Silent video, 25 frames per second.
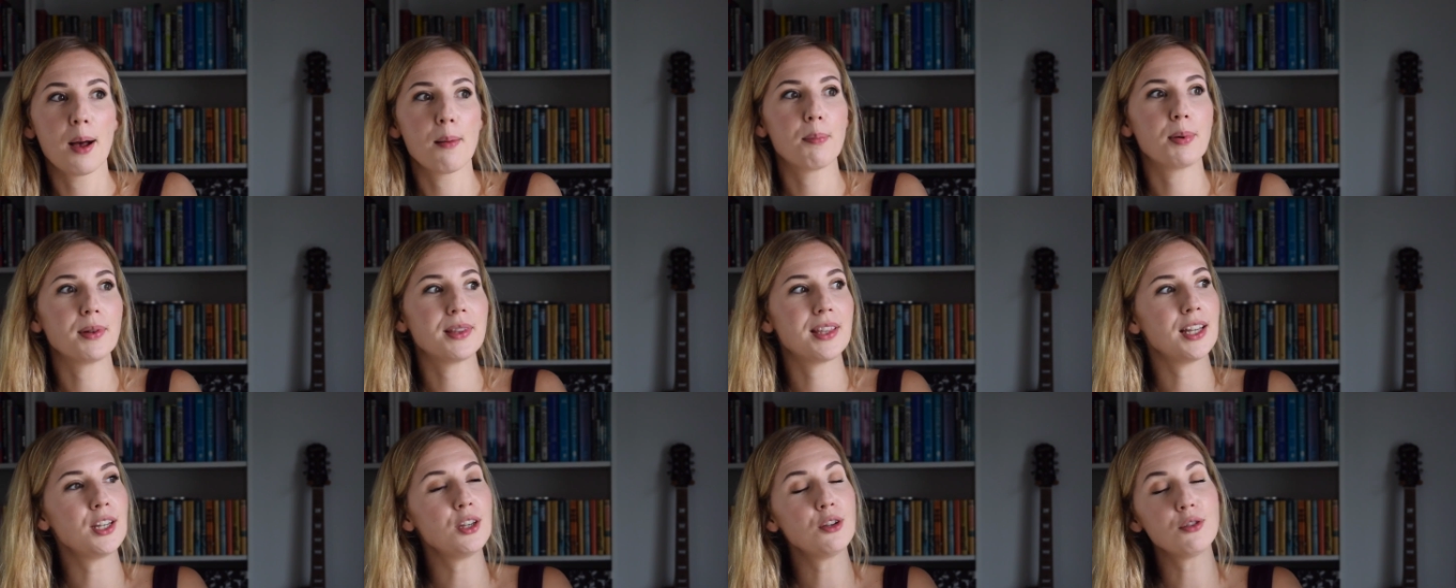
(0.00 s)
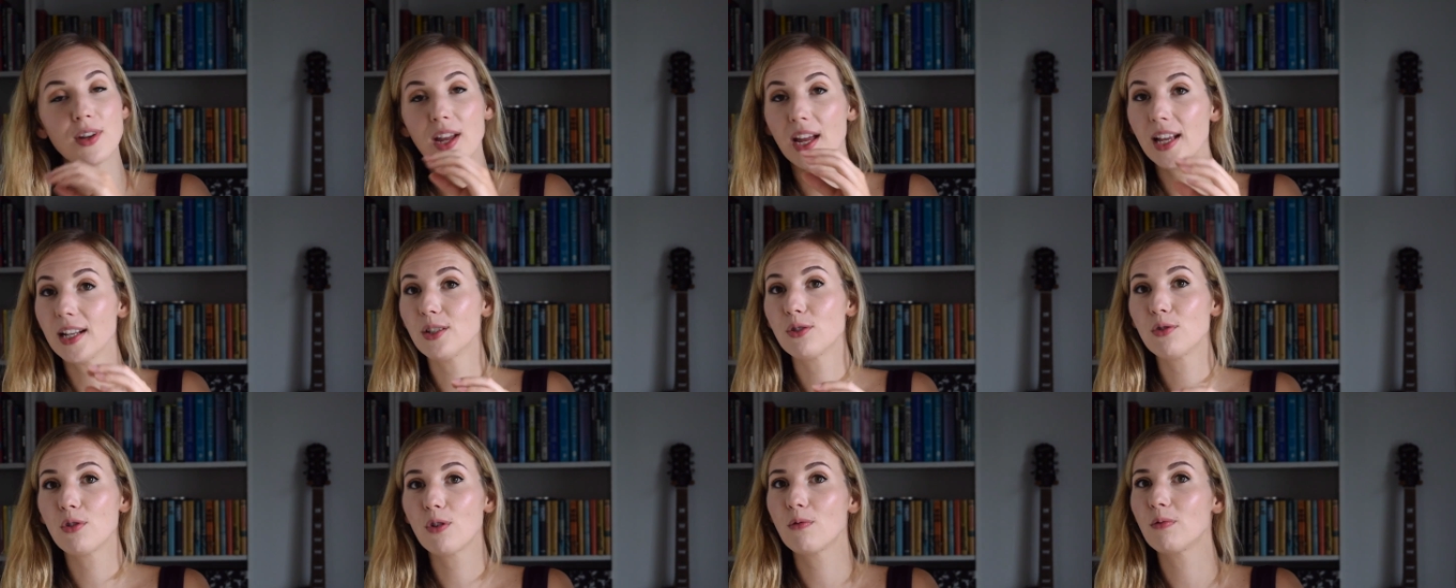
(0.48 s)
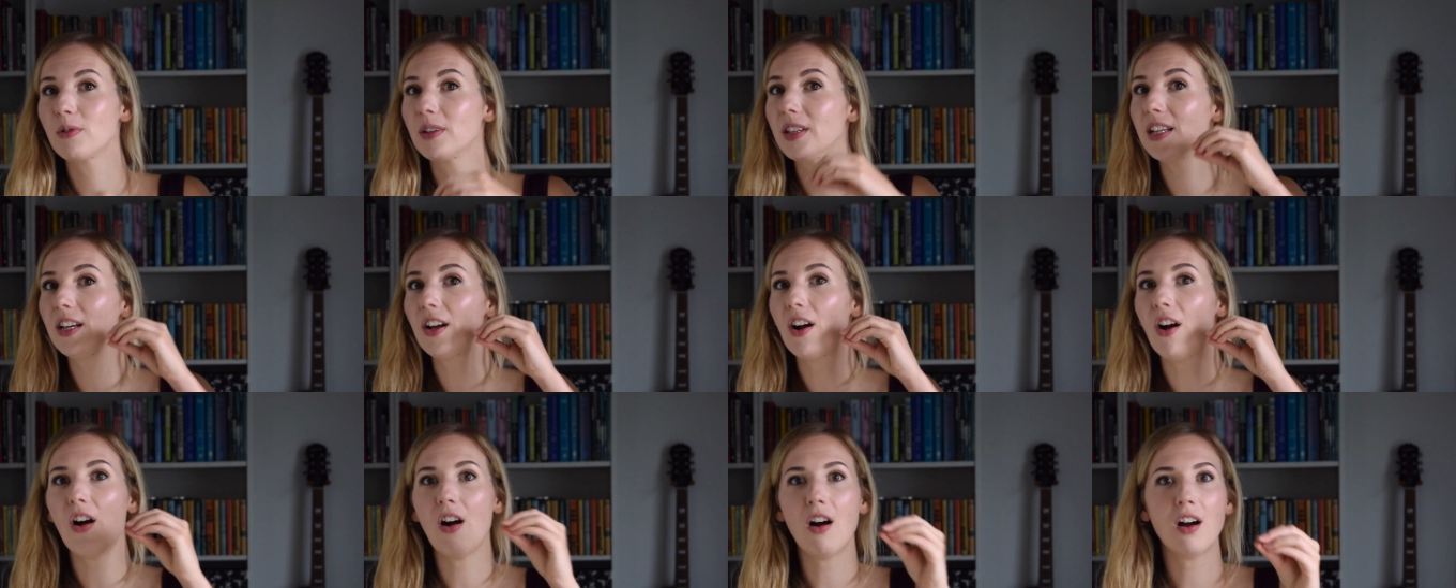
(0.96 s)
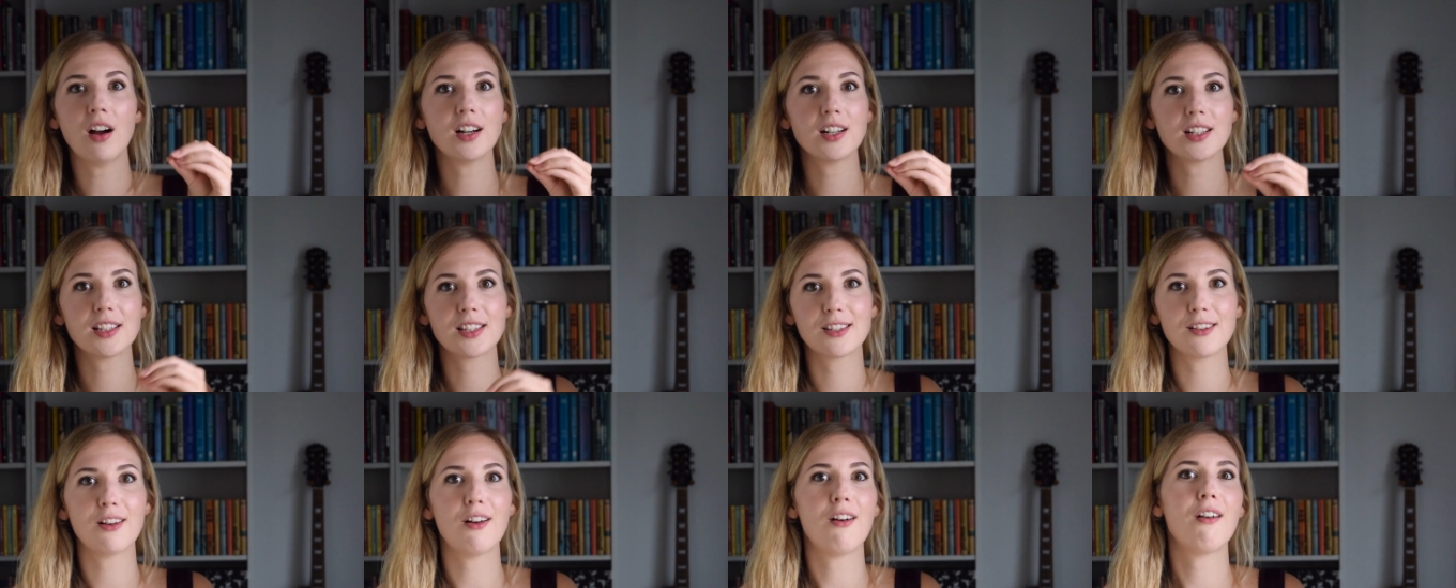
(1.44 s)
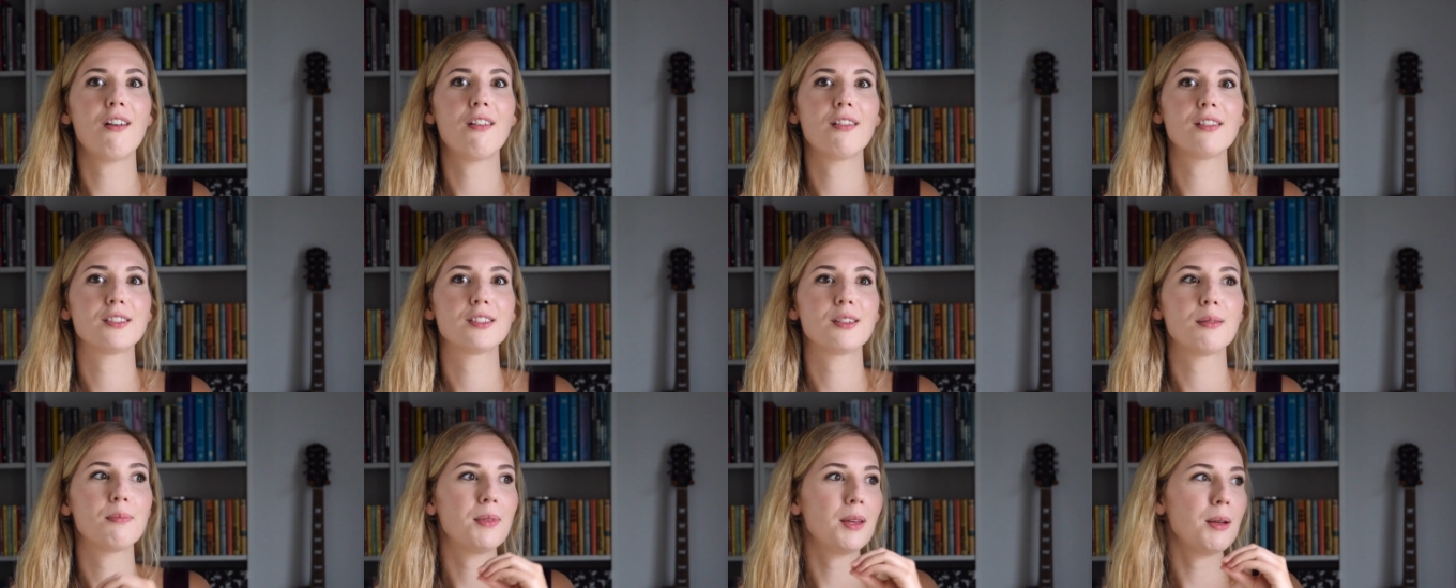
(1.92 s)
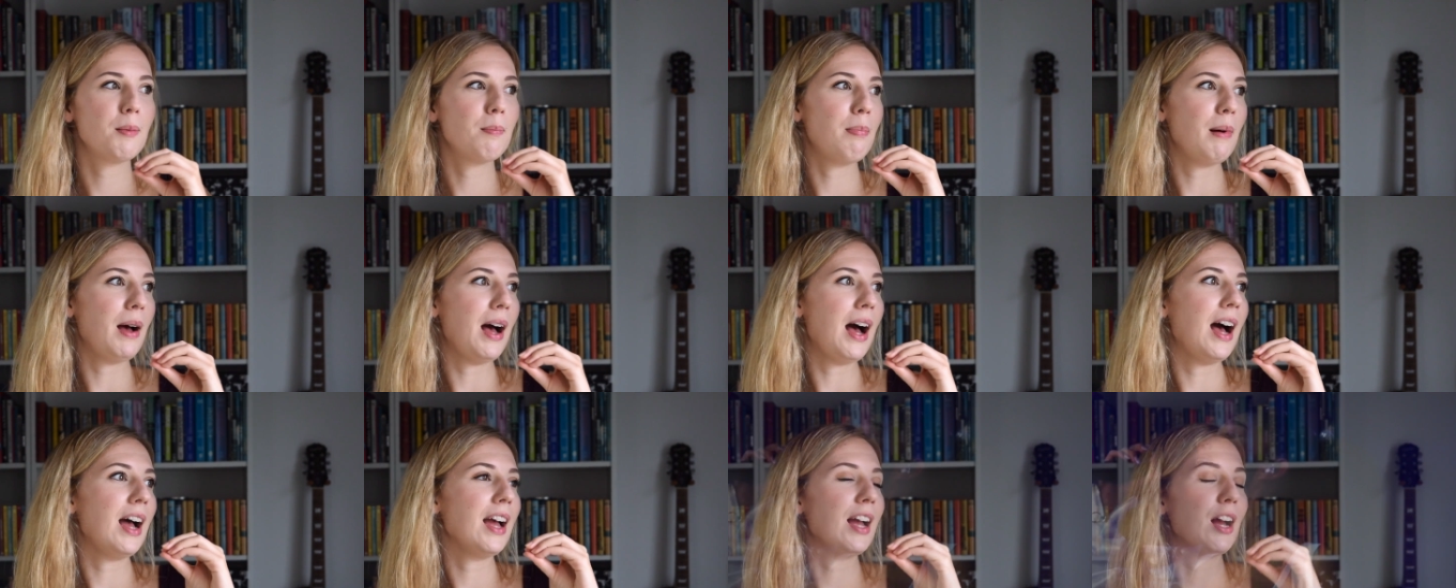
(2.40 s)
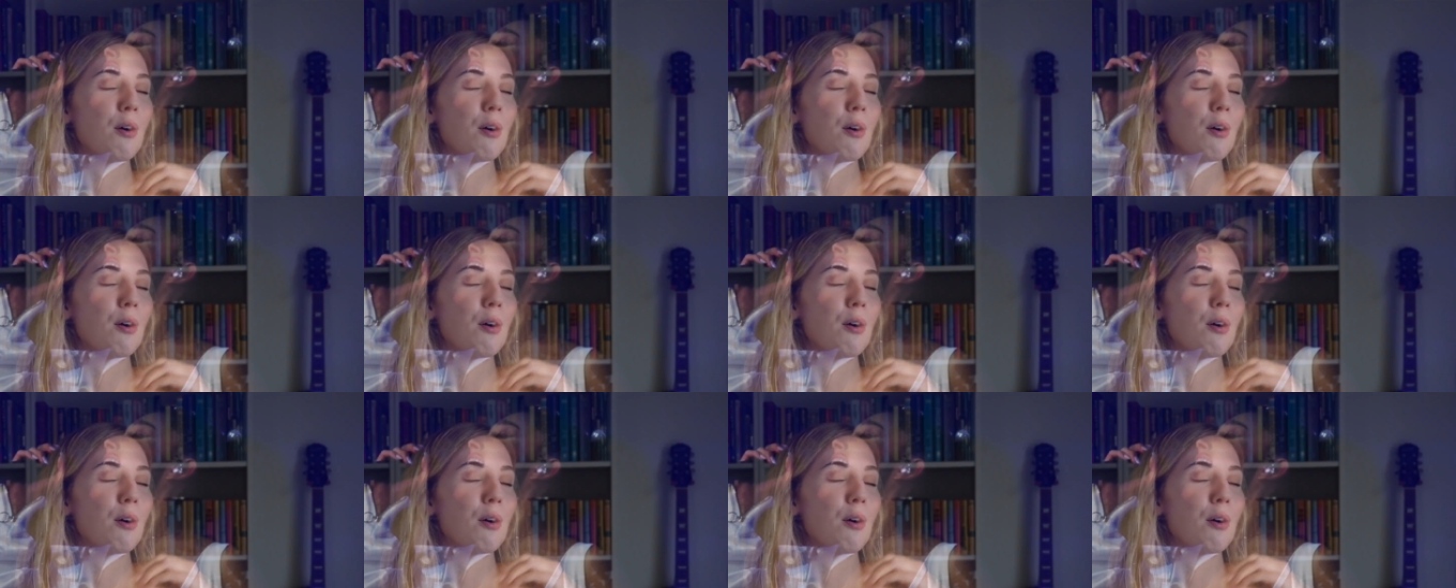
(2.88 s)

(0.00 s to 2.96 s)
But then you get to a really hard song, something by